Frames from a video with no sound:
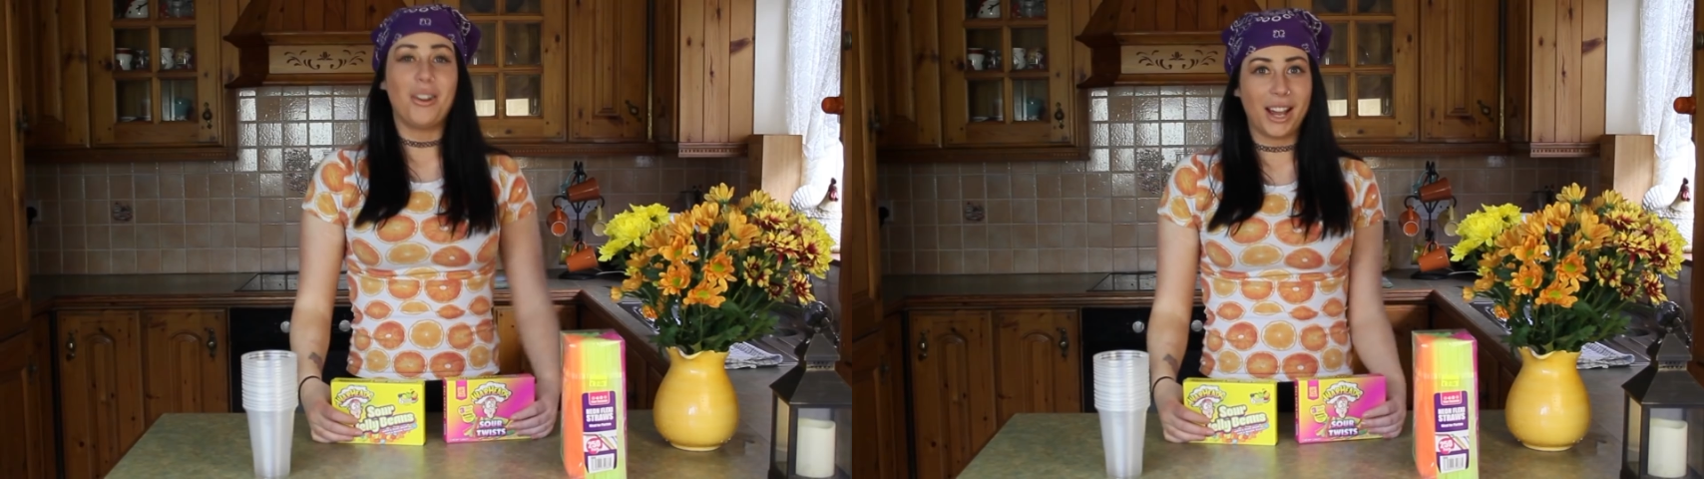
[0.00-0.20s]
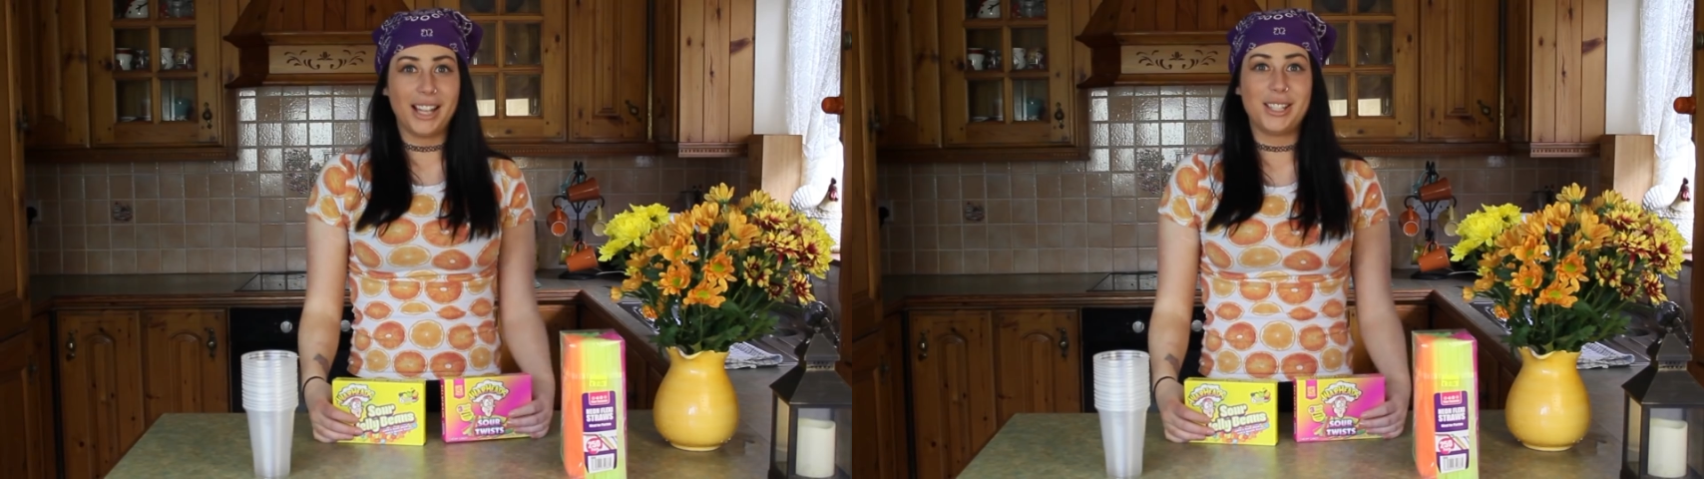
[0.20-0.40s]

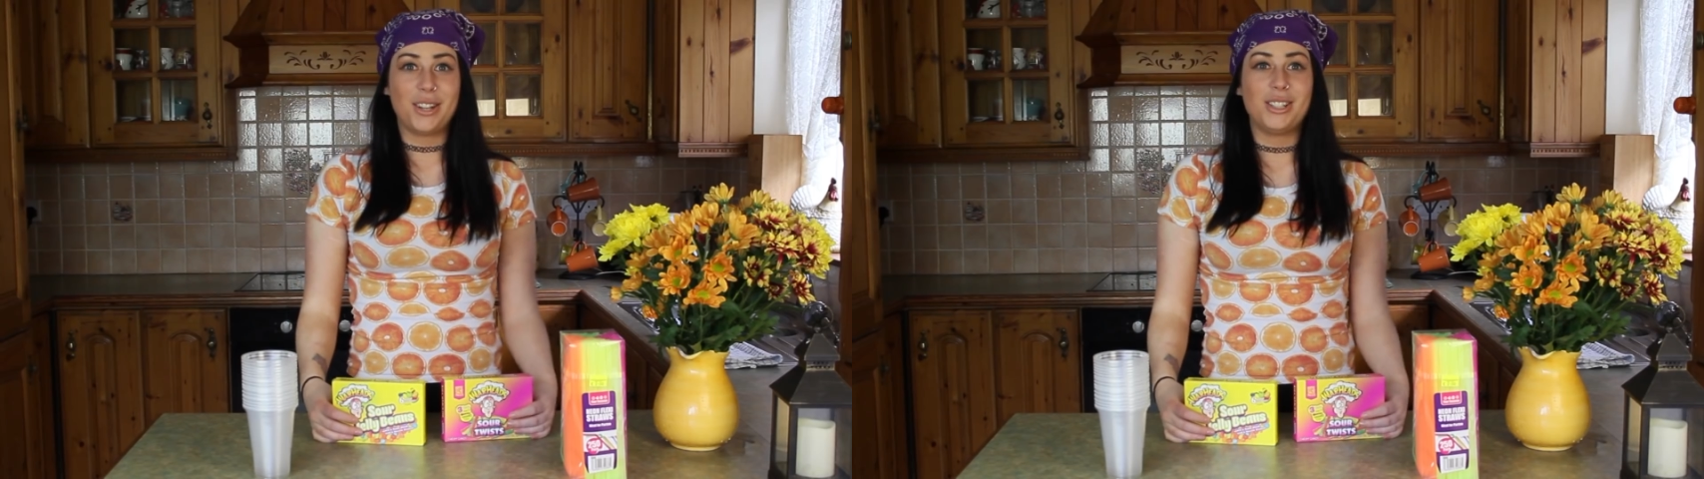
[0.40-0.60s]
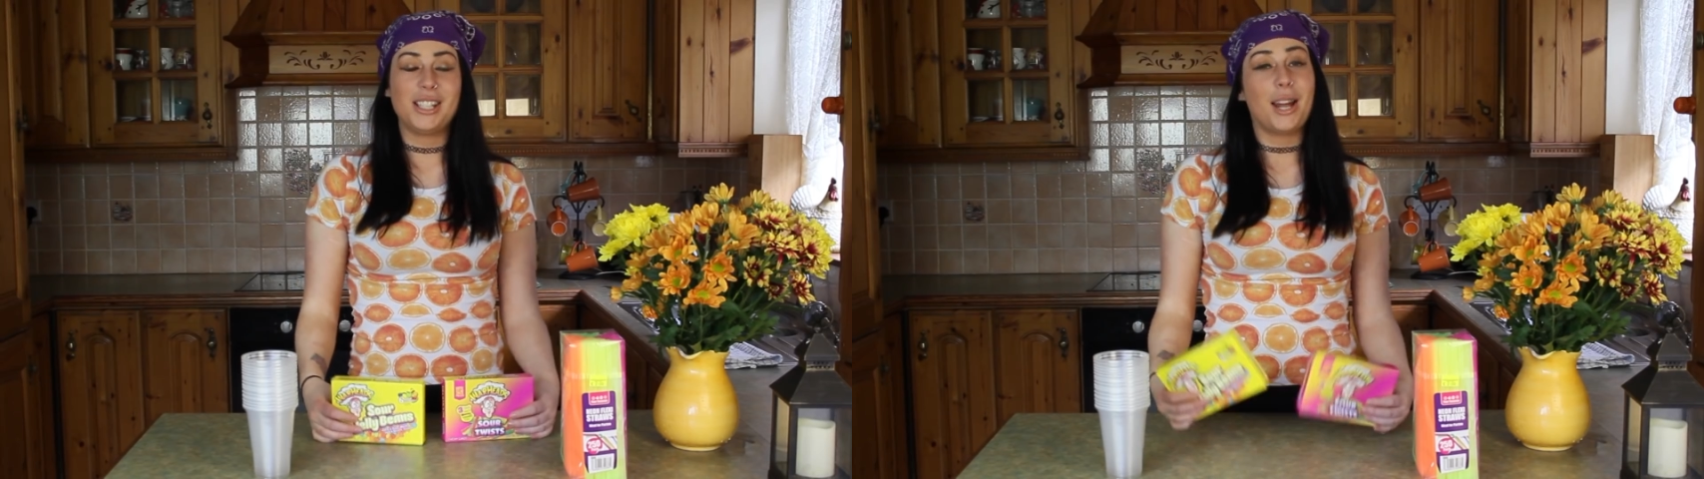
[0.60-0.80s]
Okay,
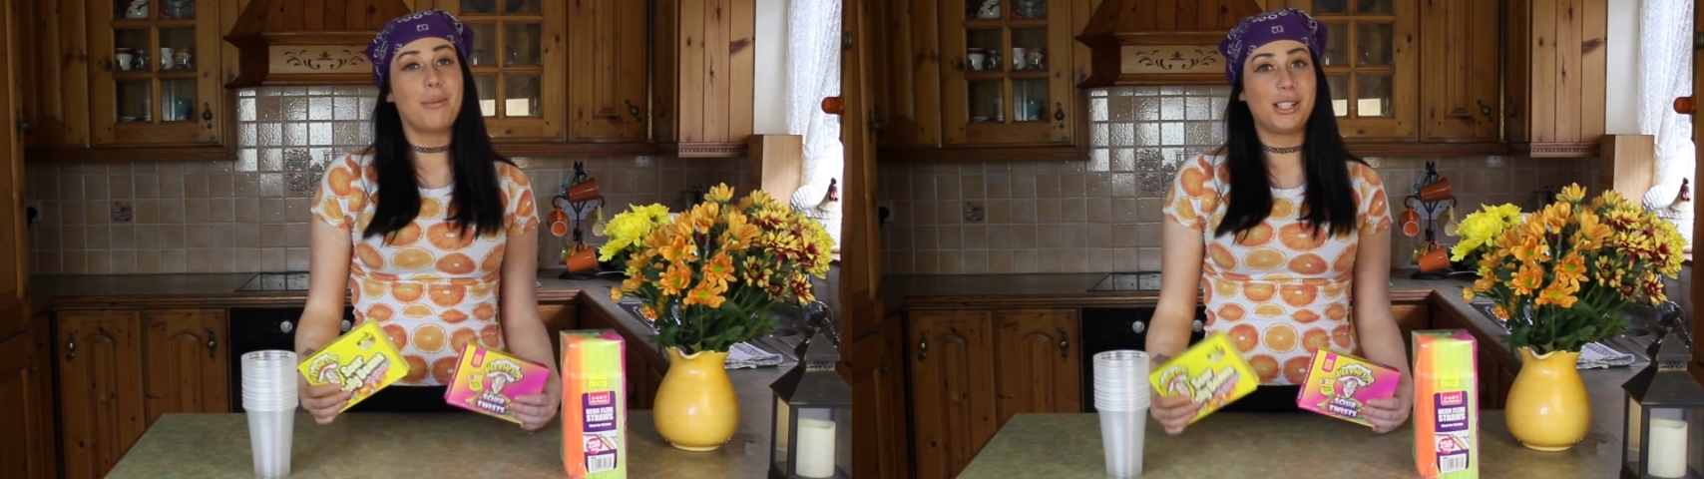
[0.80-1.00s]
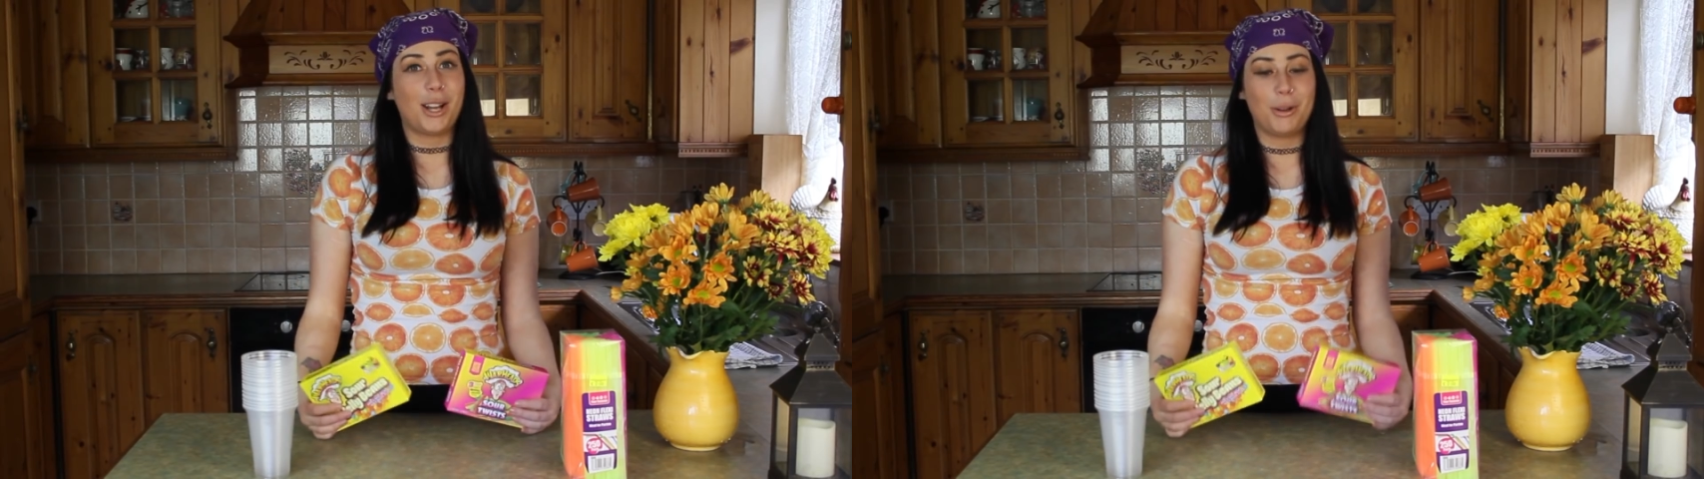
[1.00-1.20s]
so today
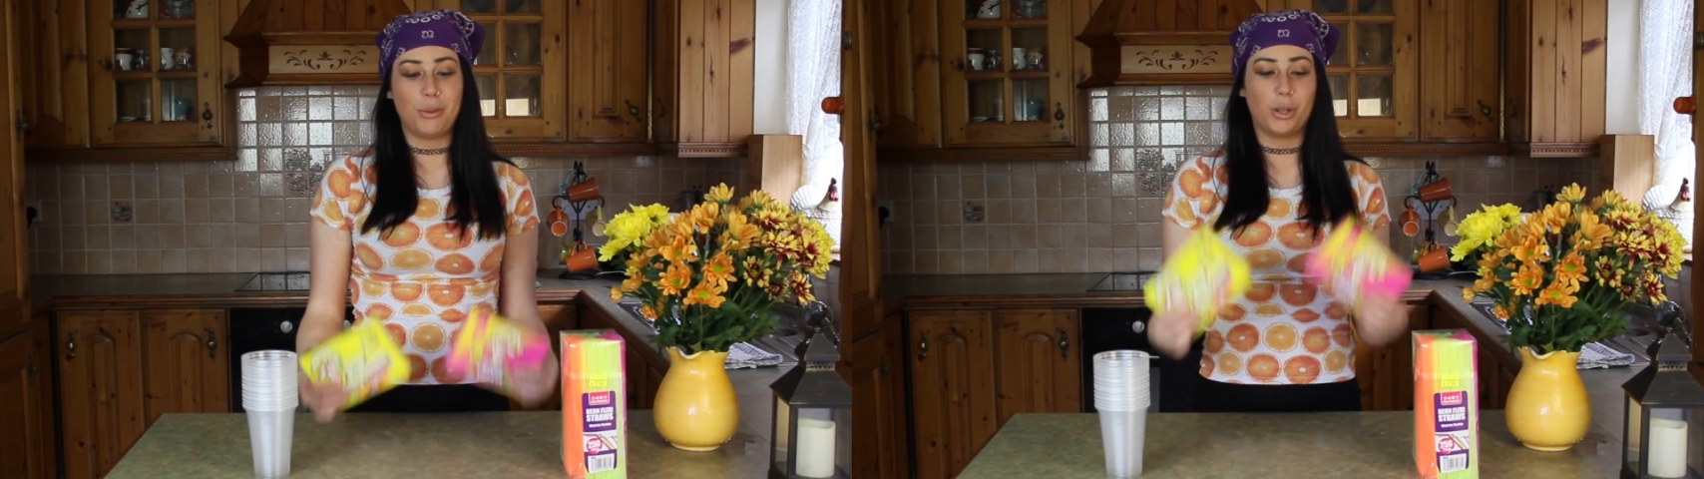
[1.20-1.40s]
on my channel,